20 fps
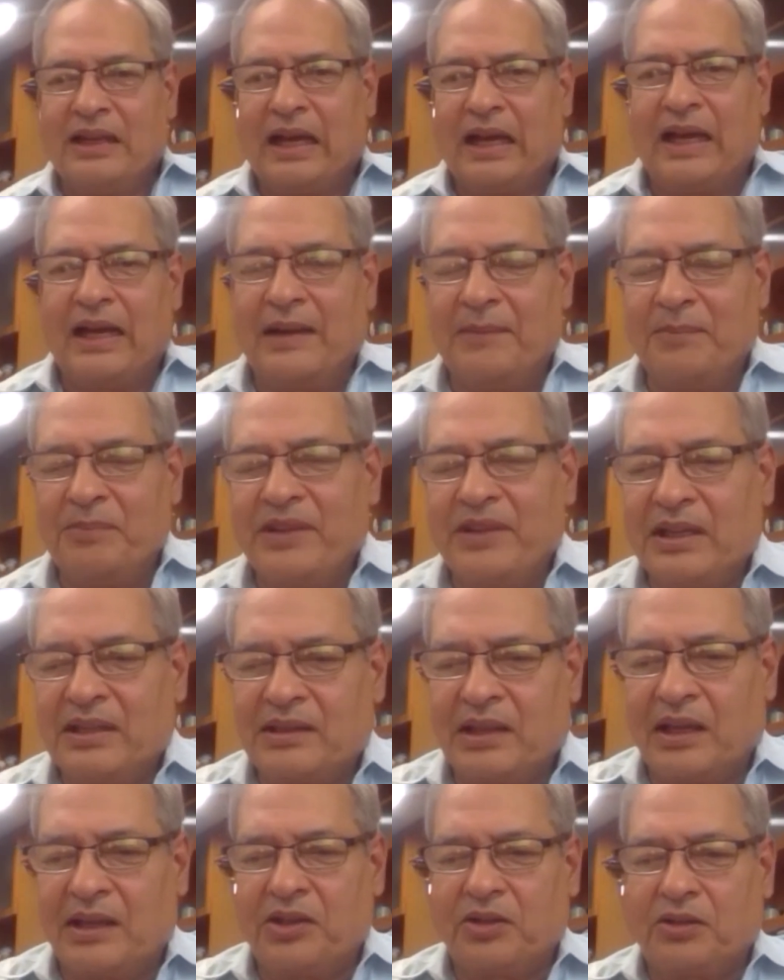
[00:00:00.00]

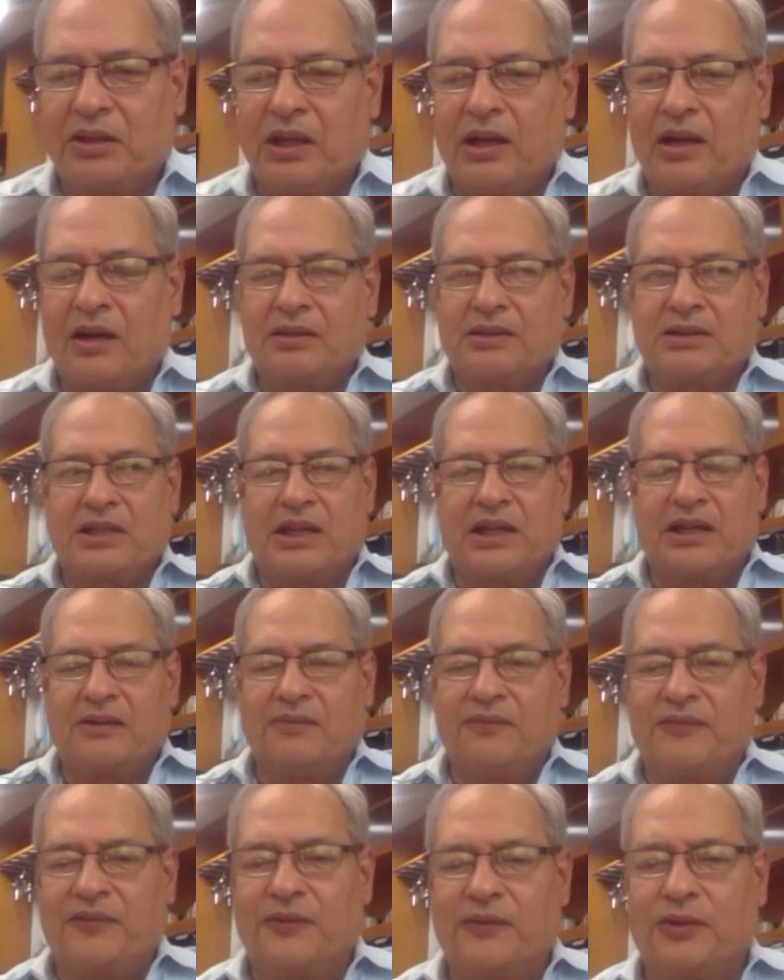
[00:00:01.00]
Thank you, Clark,
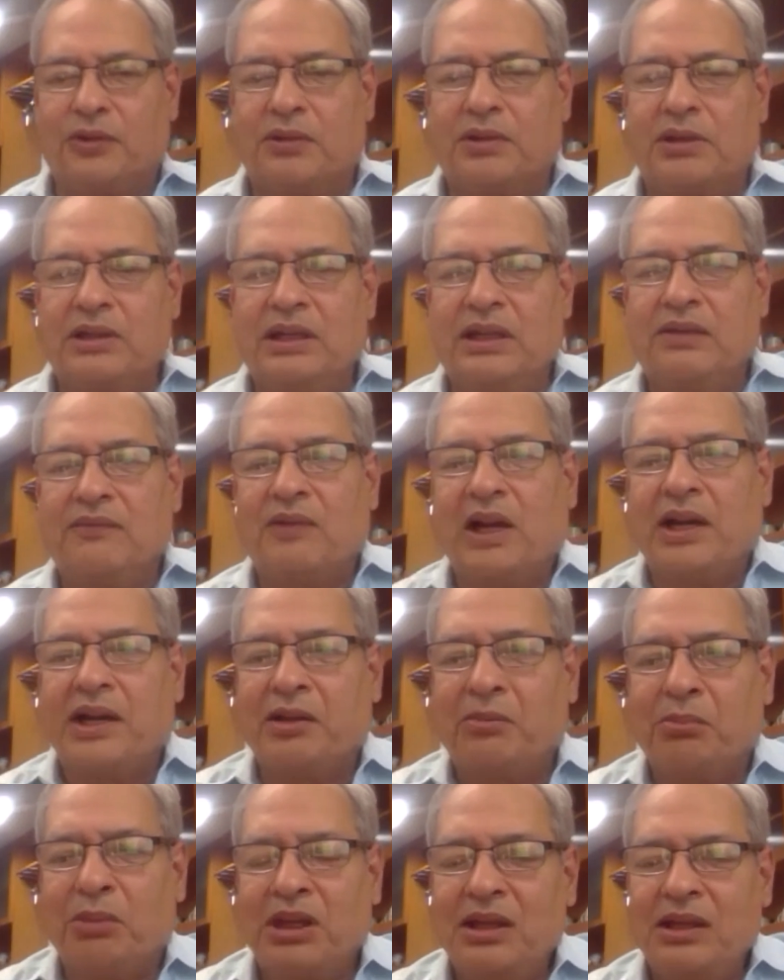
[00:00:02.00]
Ted, for
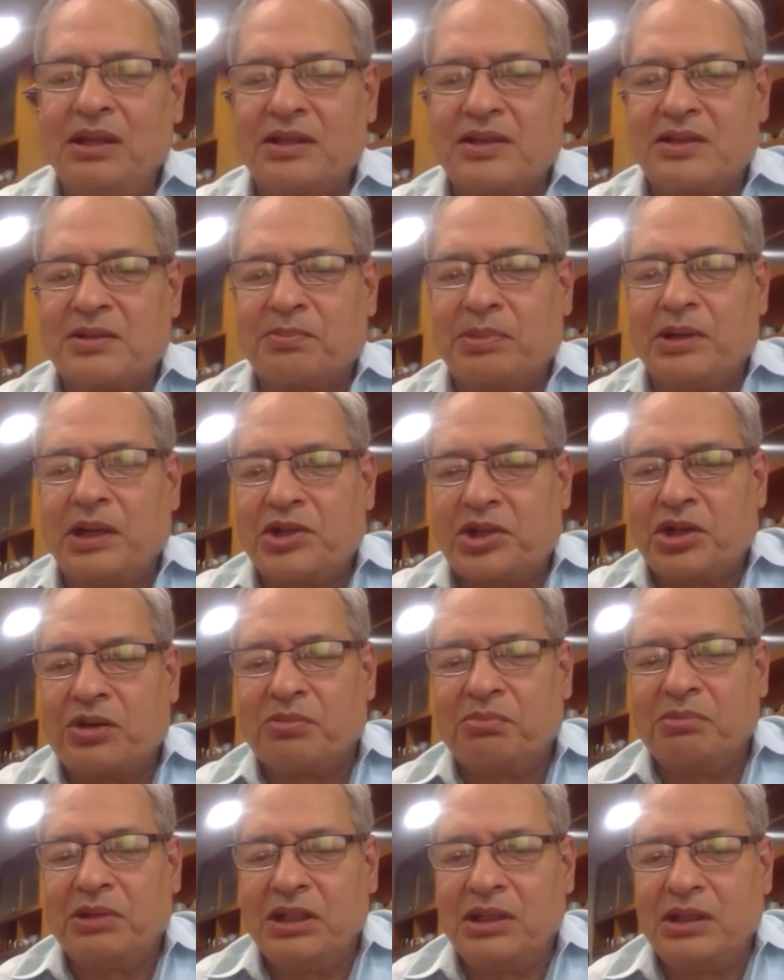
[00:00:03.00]
inviting me. It's a pleasure
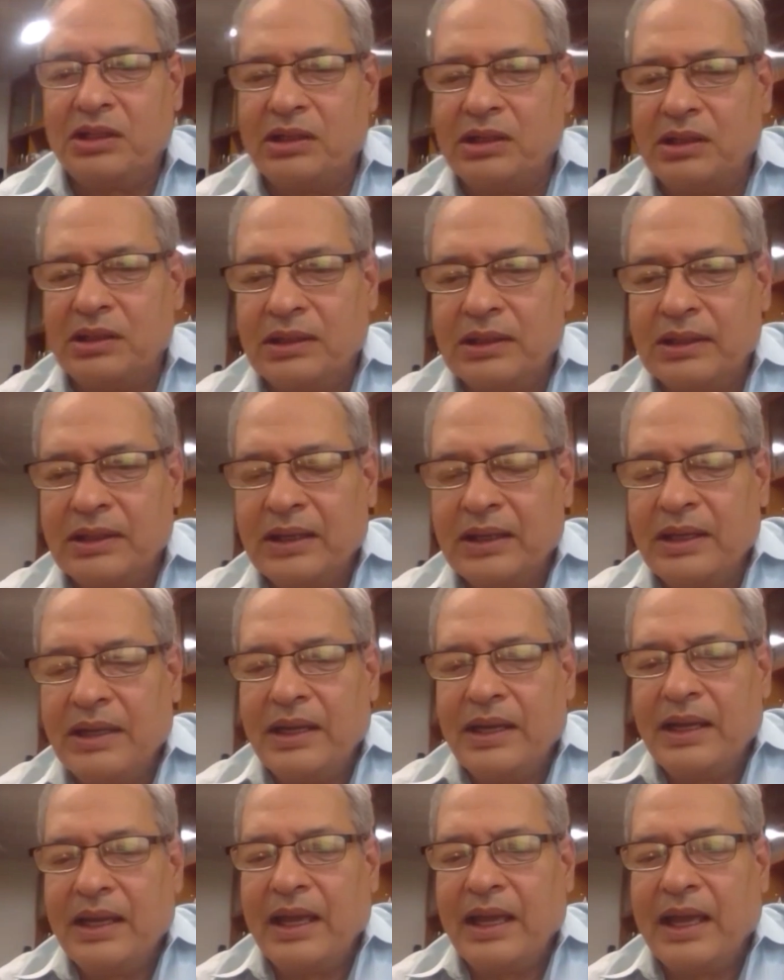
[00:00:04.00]
to be here.
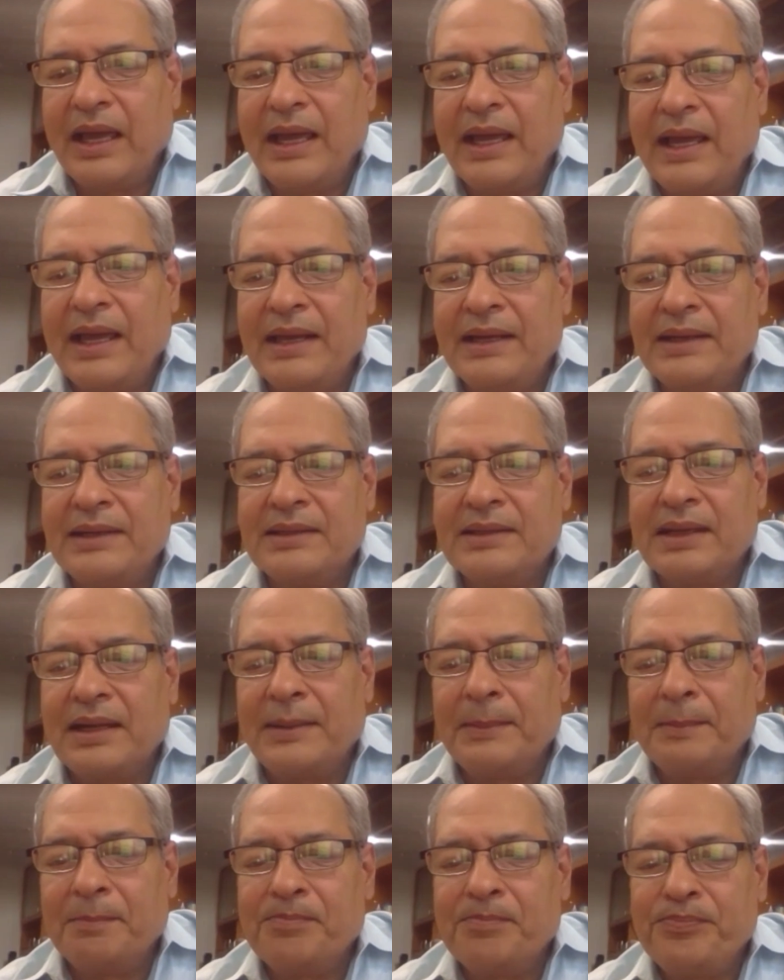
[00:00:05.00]
And
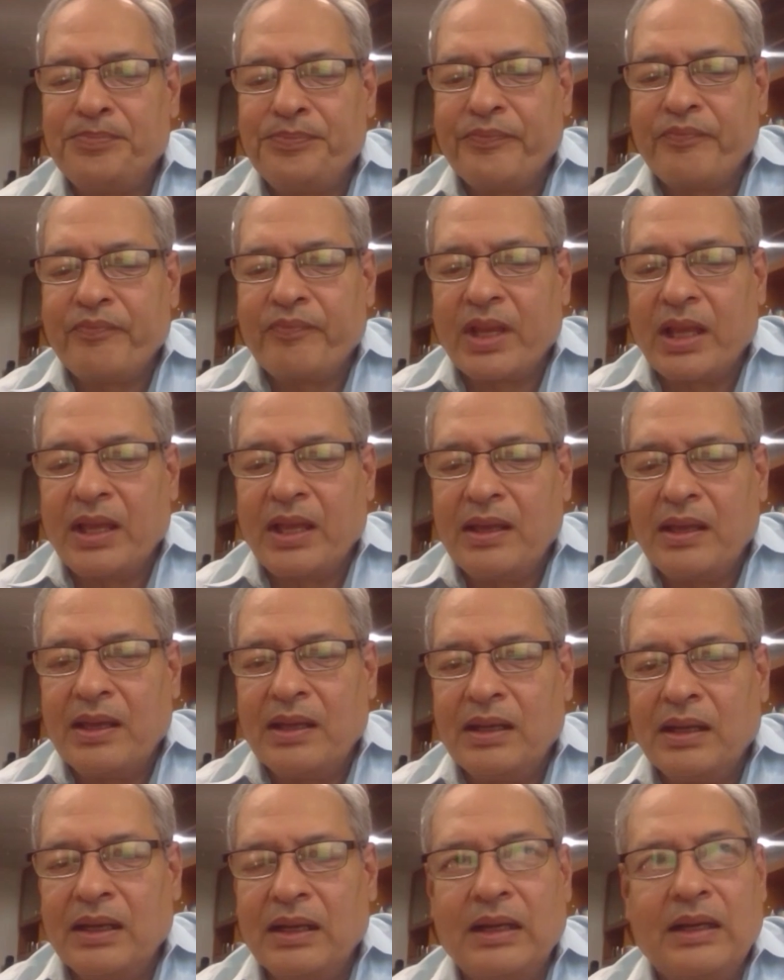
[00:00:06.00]

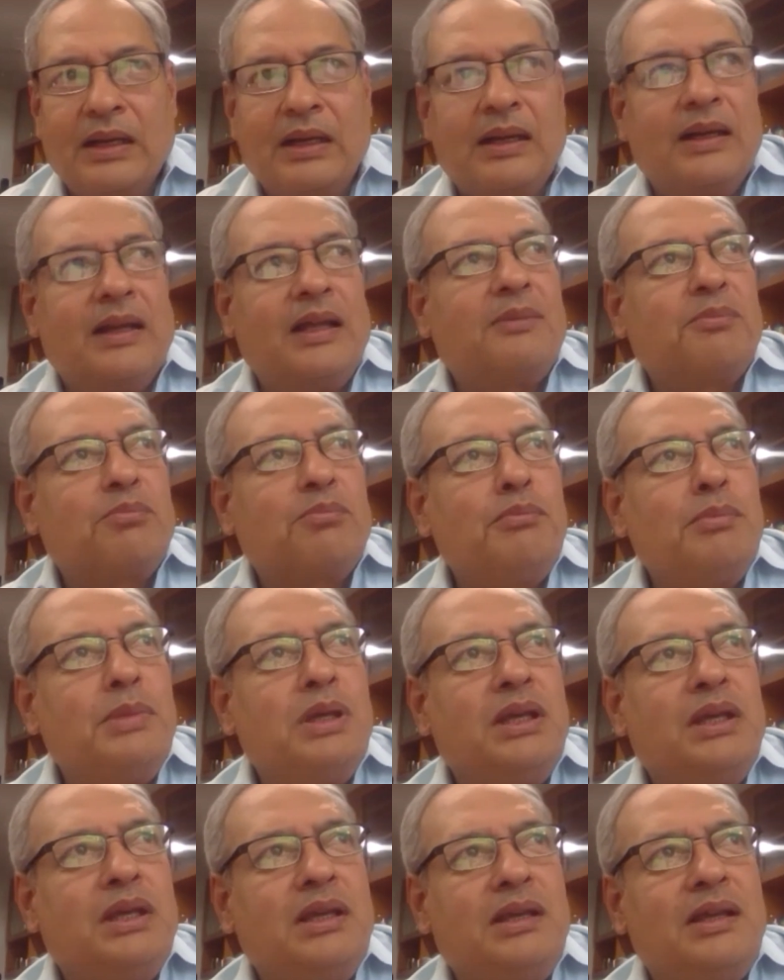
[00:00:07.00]
let
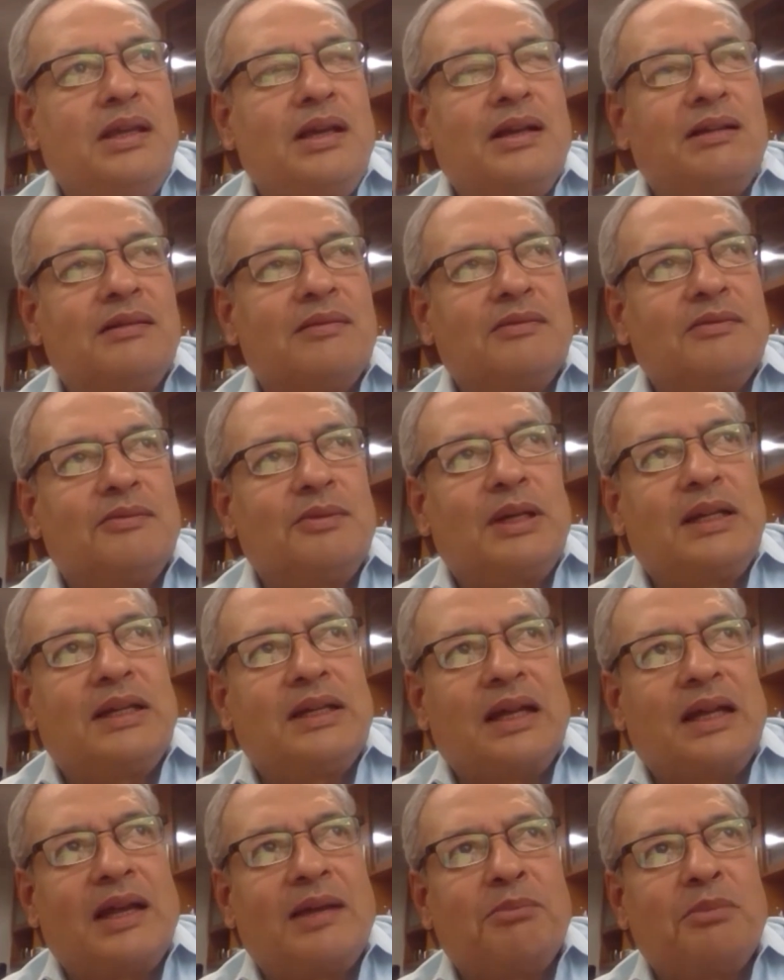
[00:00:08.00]
me,
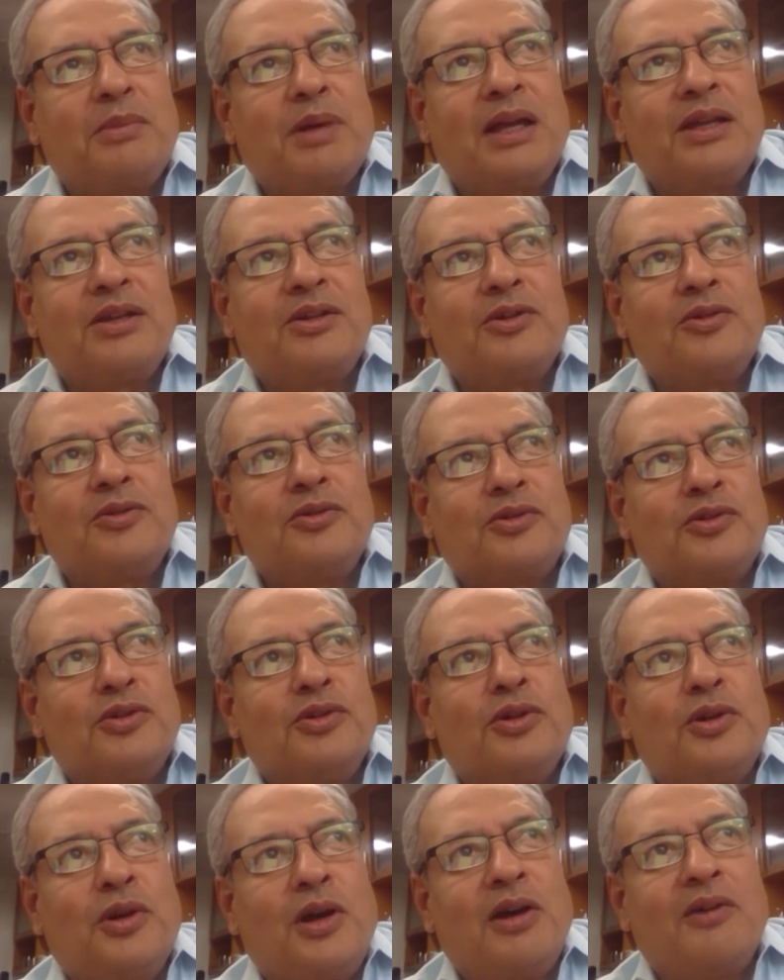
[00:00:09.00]
I don't
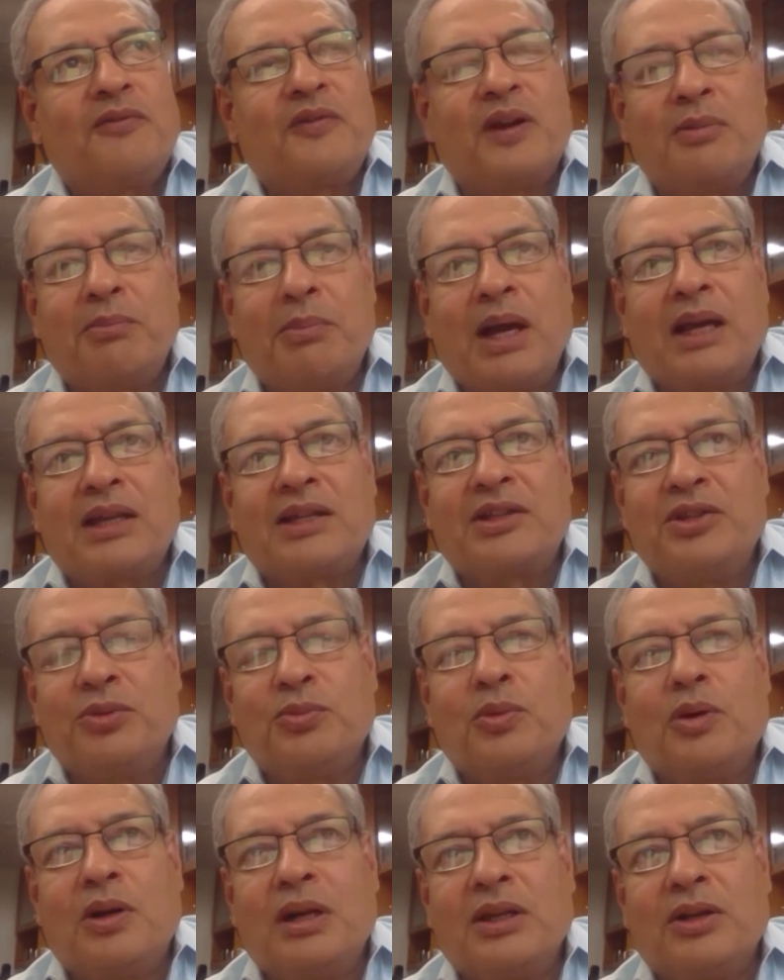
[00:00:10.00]
know how far back you
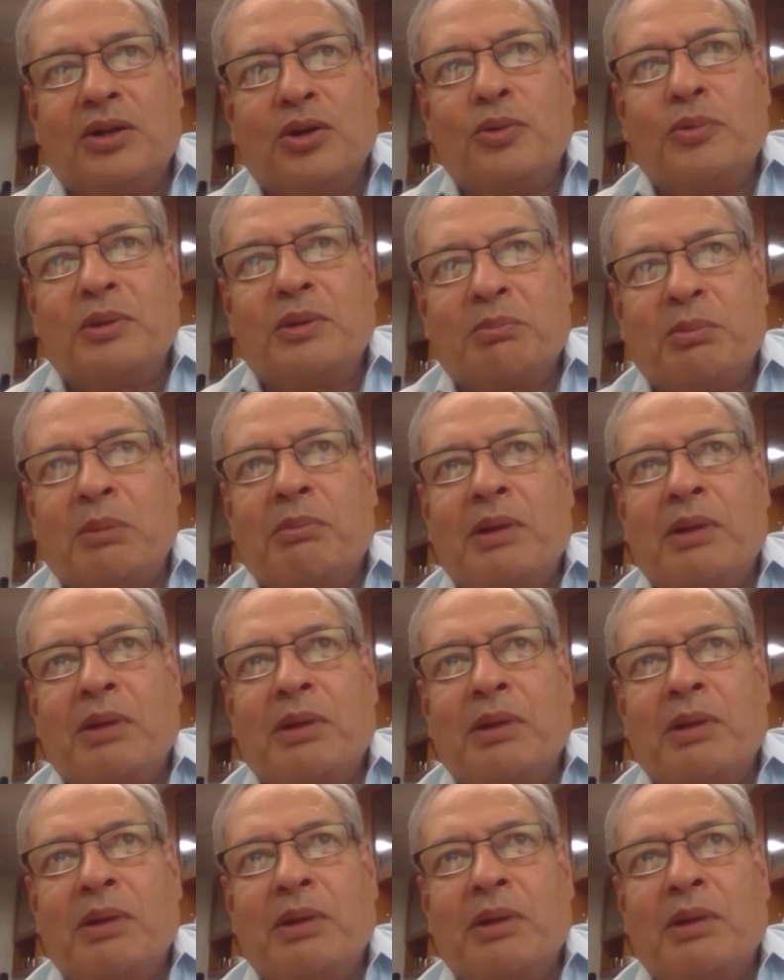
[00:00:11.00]
want to go with my